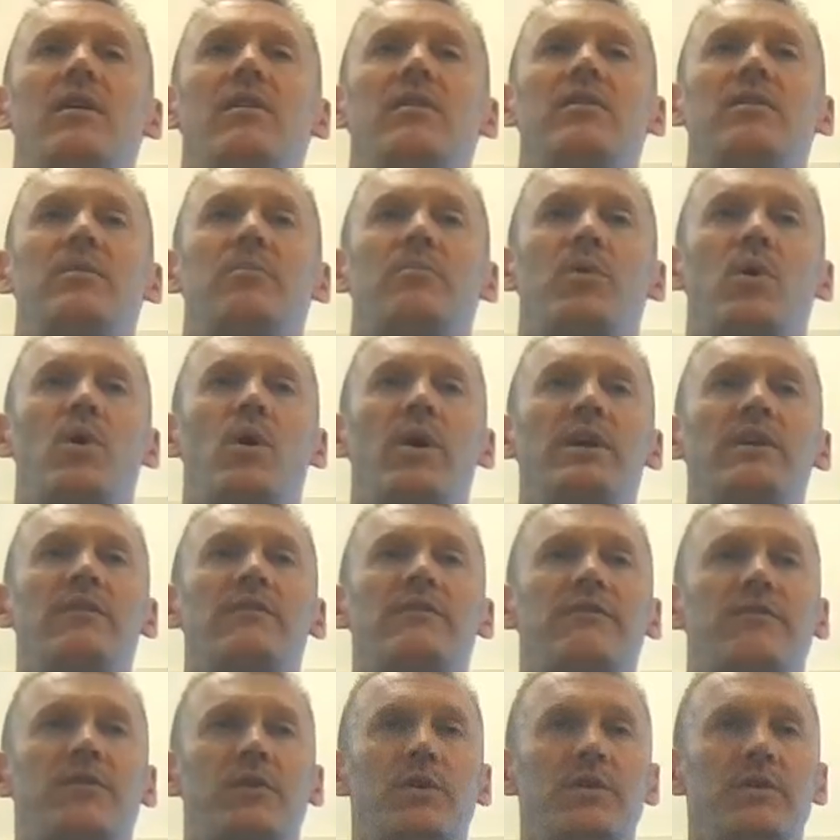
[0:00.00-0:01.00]
the point
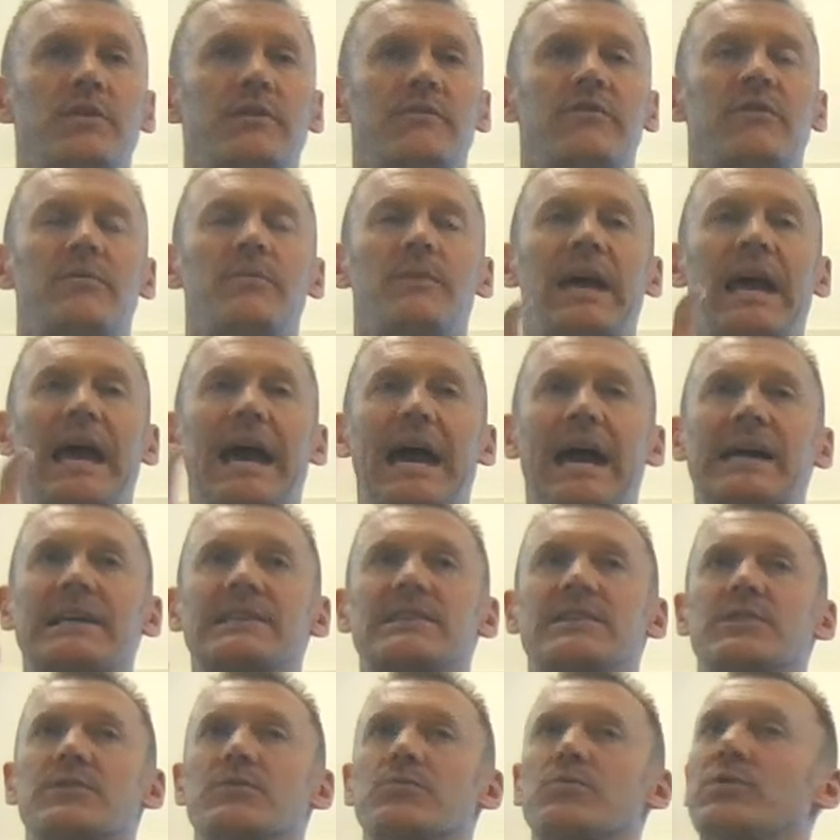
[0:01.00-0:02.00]
further from the
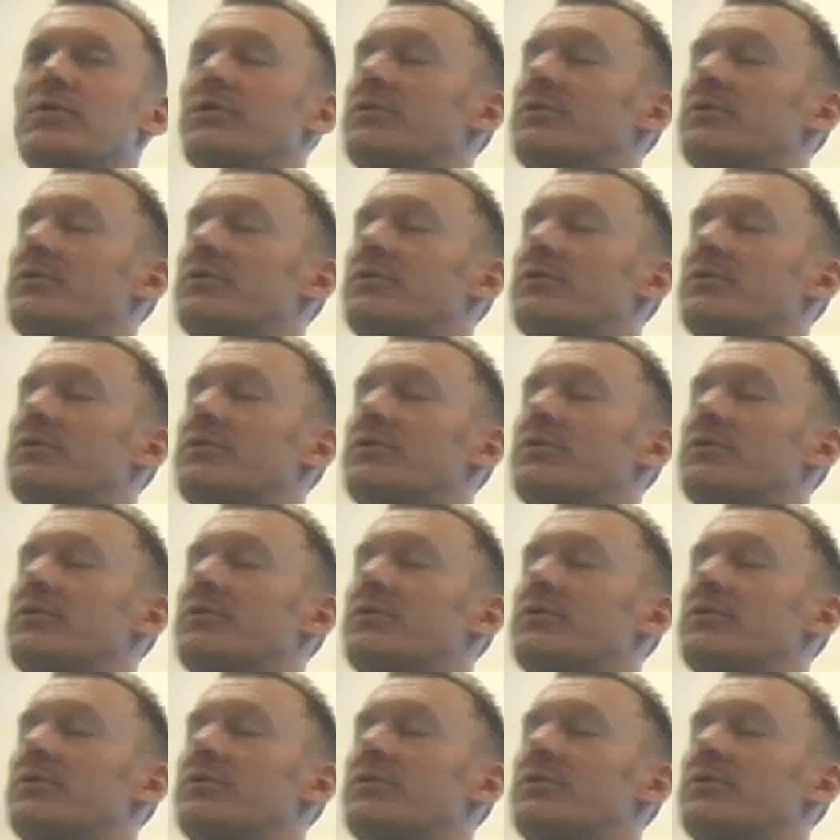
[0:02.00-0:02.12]
axis will